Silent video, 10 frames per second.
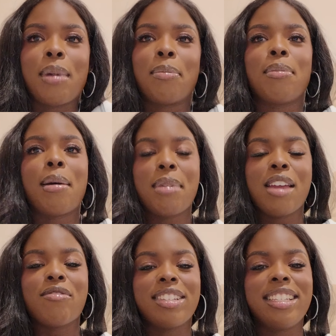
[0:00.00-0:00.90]
My, my
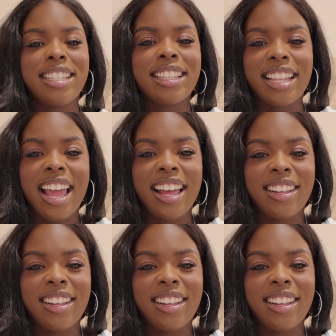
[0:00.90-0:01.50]
man really did that.